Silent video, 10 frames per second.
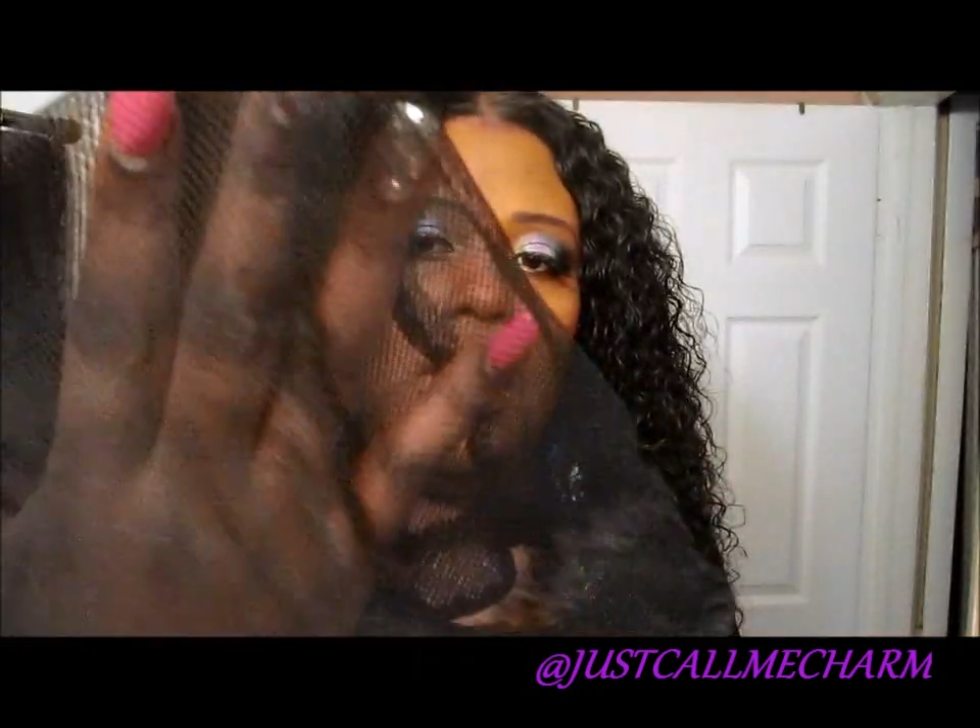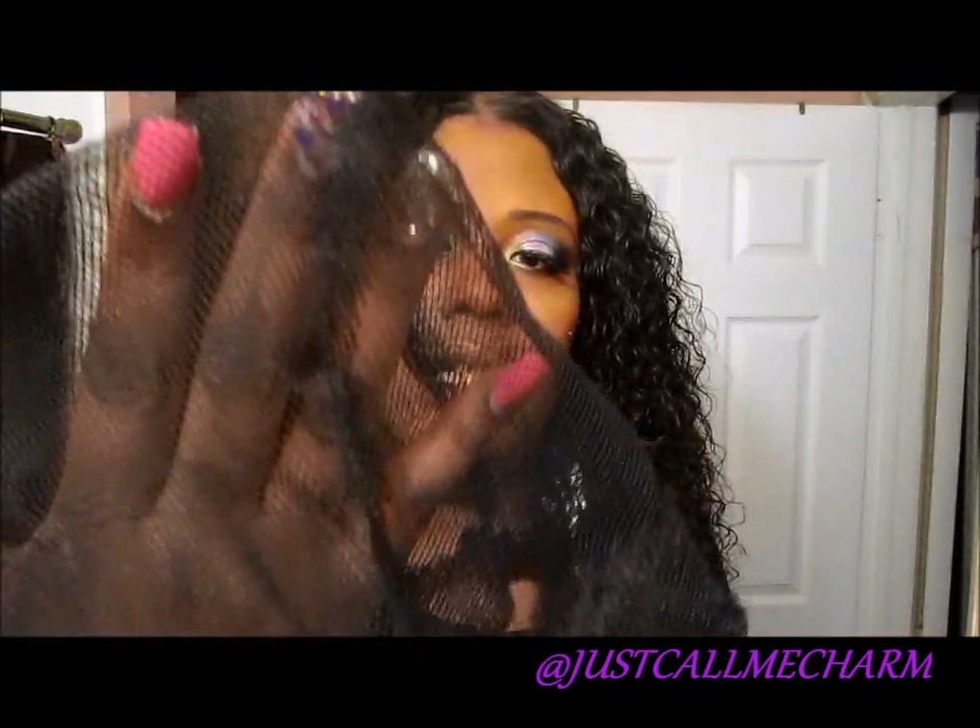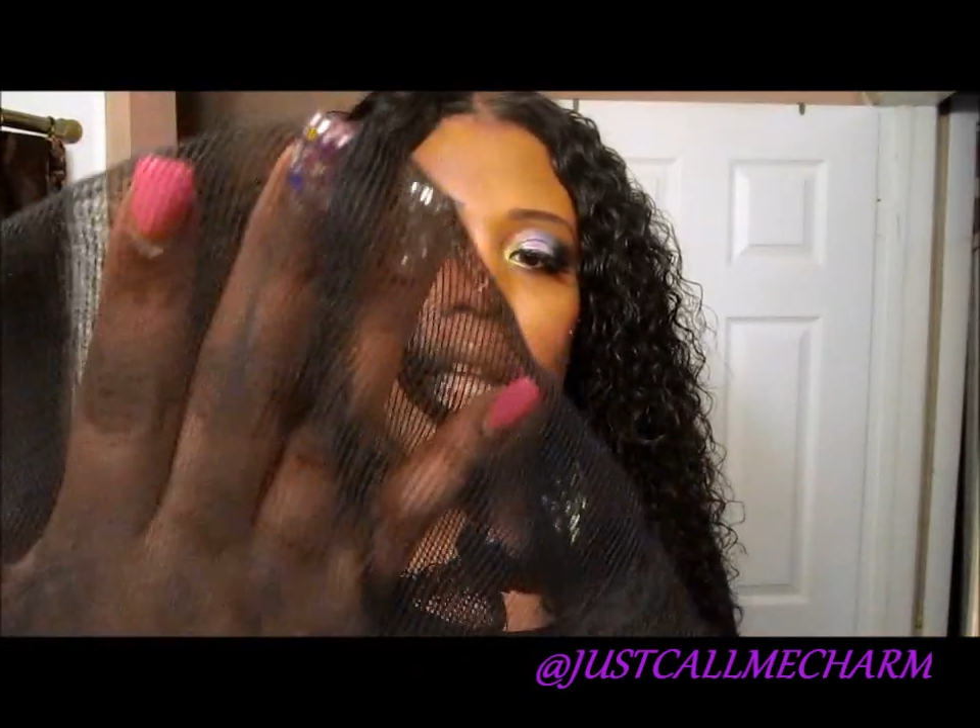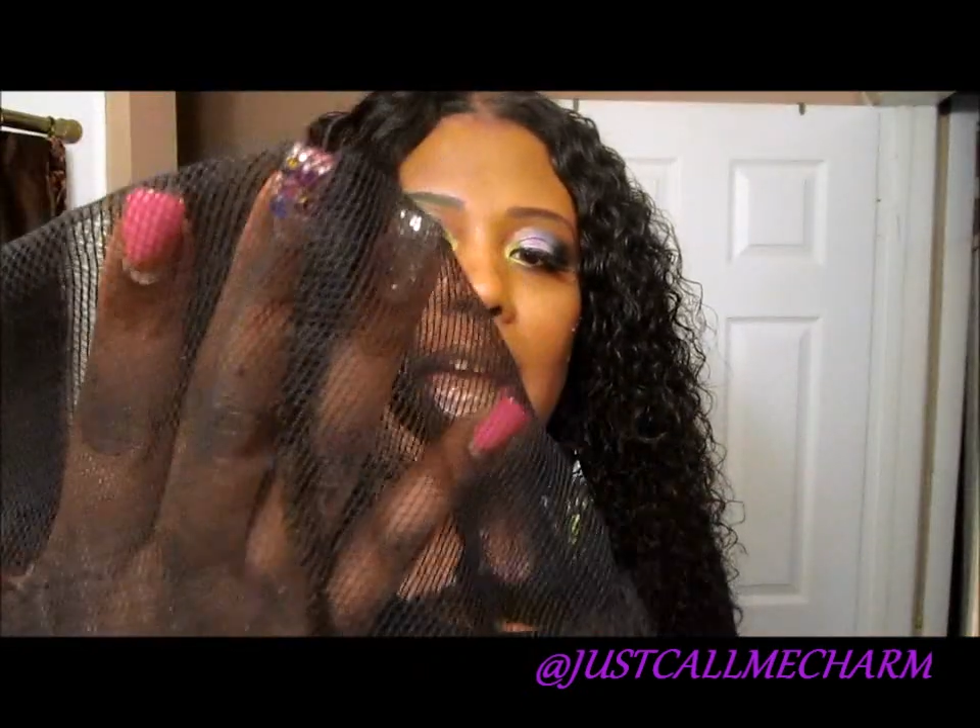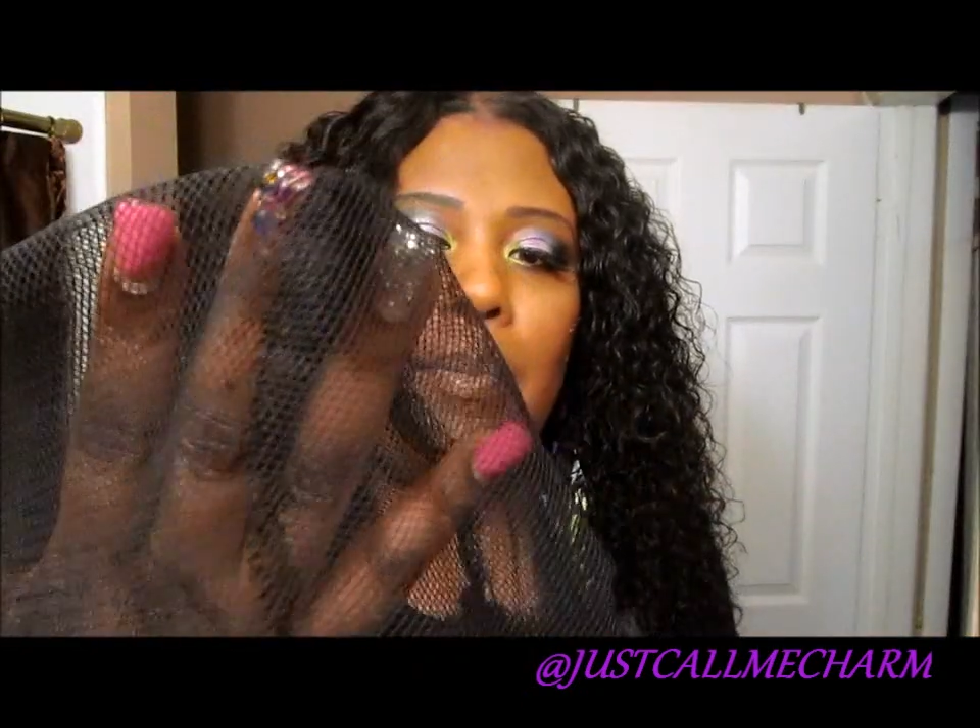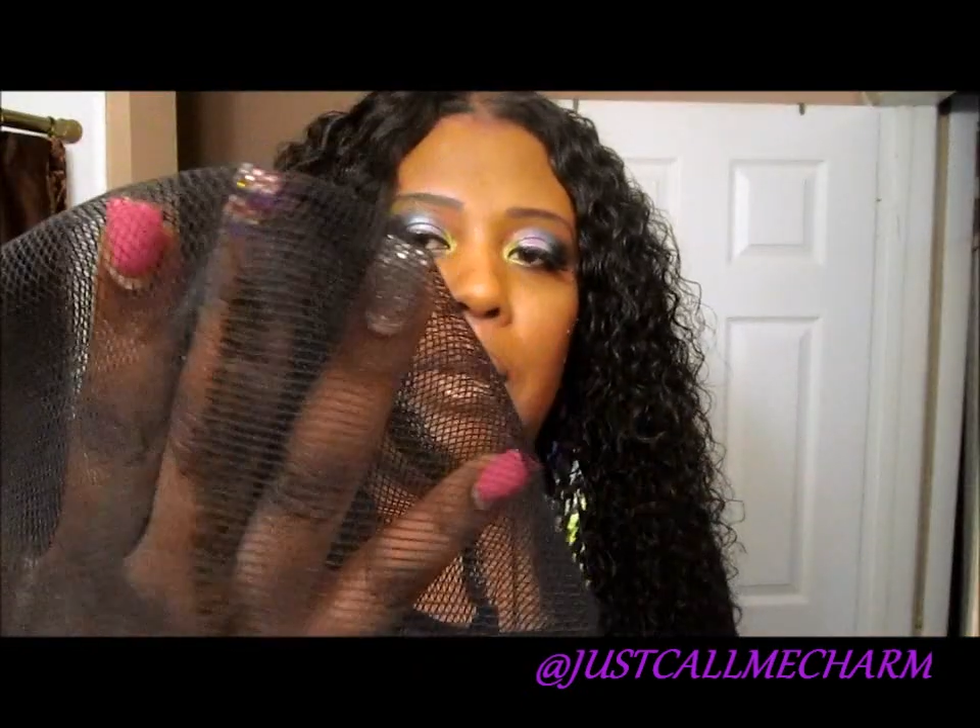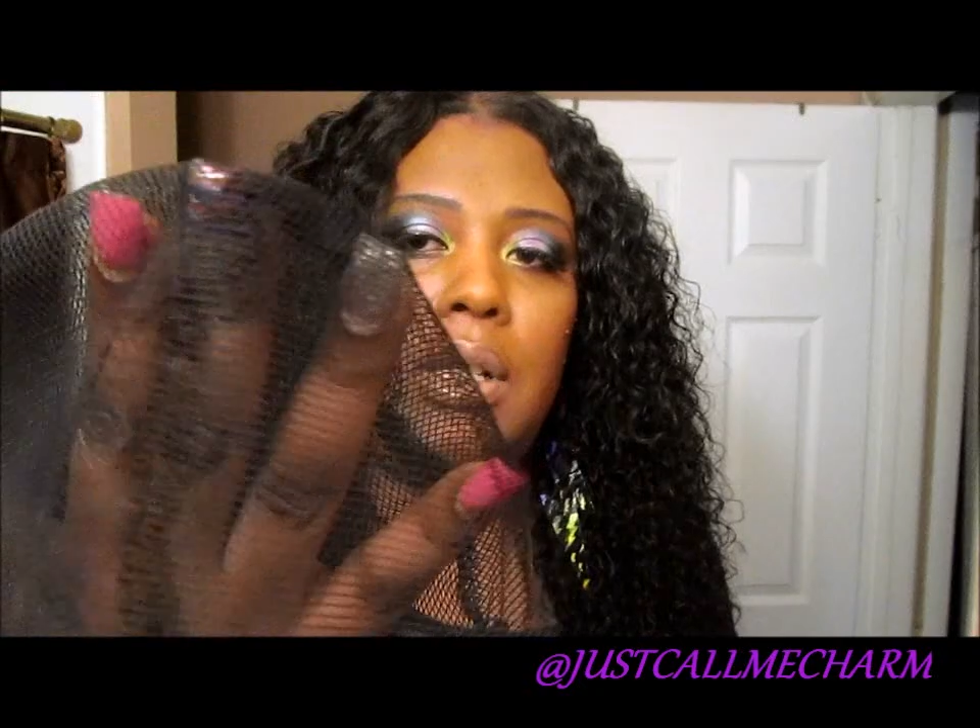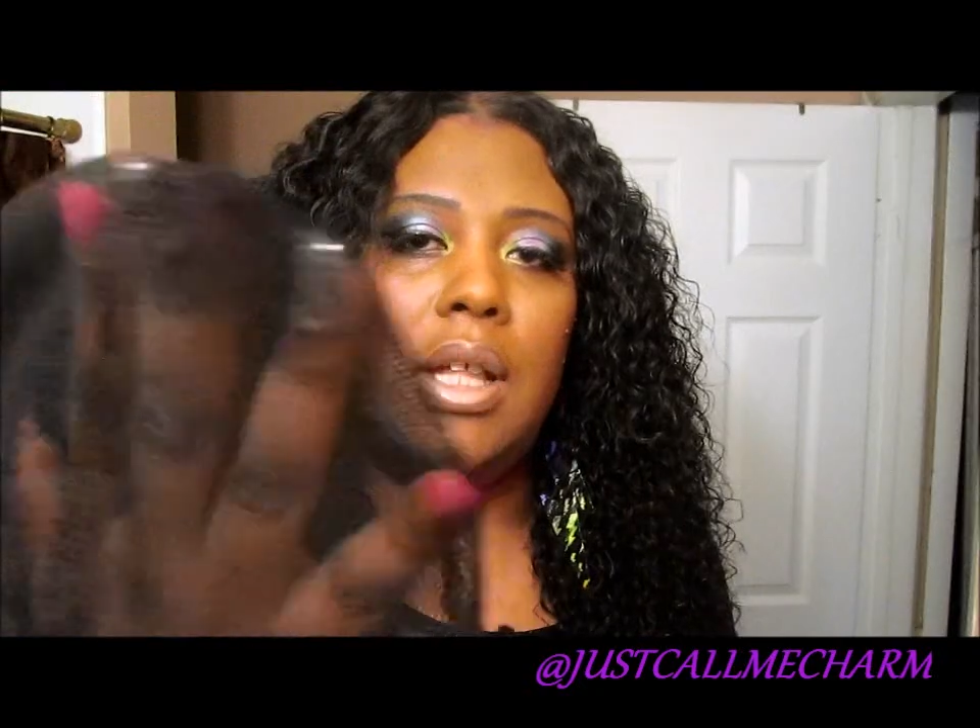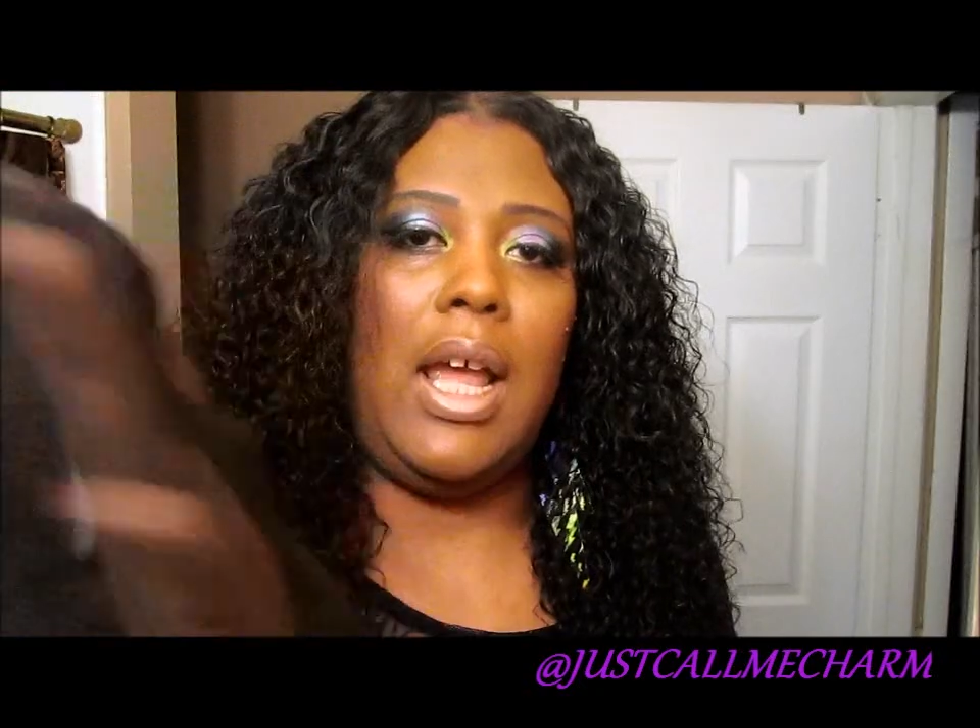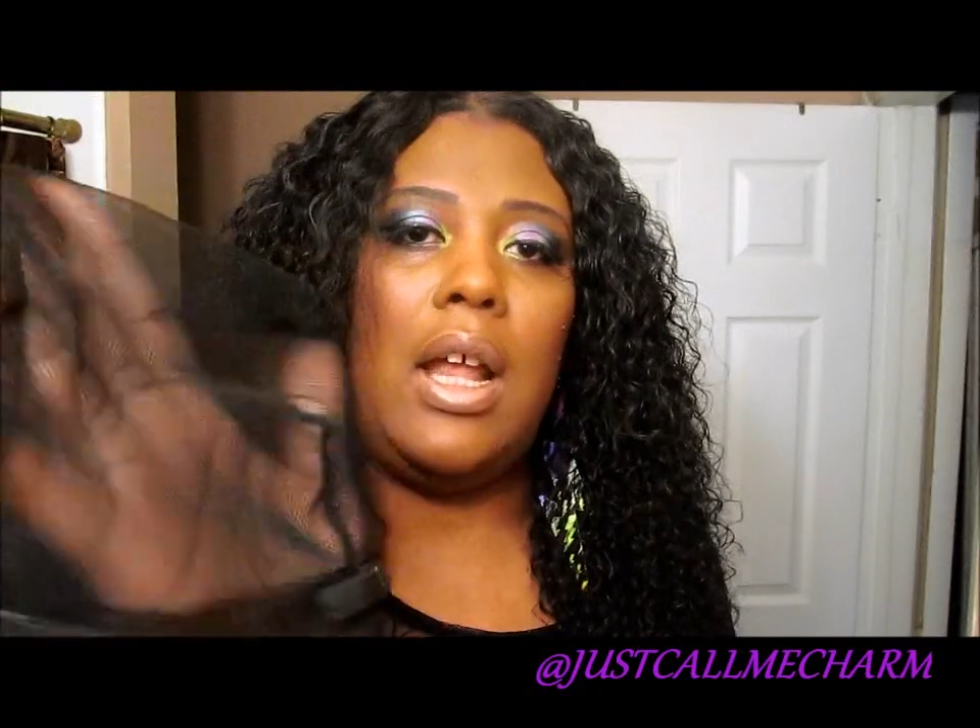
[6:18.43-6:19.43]
this cap
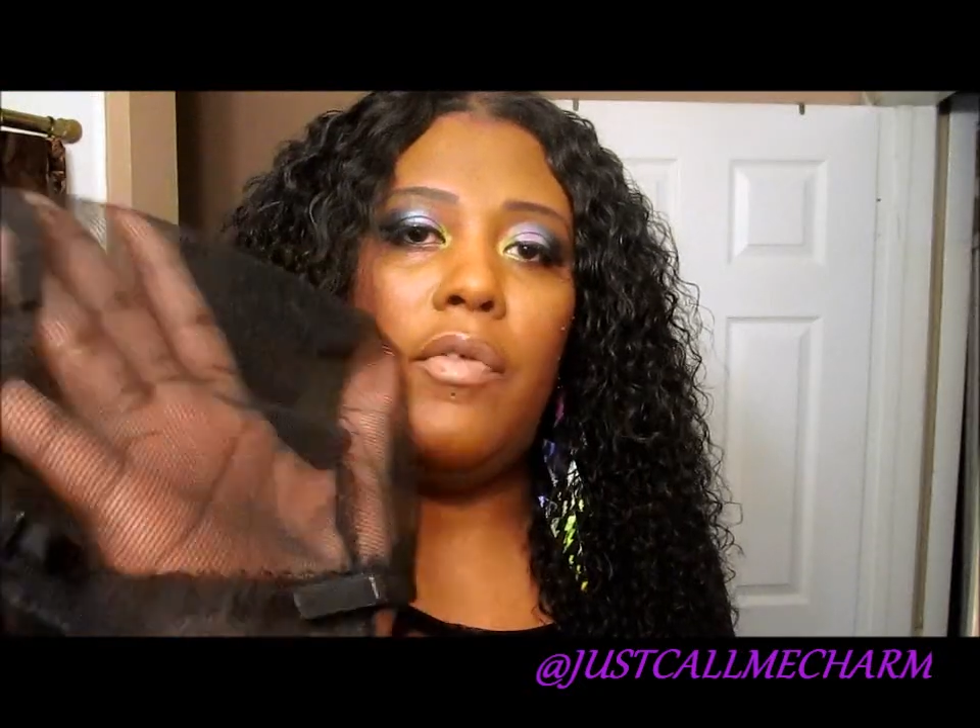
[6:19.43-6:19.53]
is that,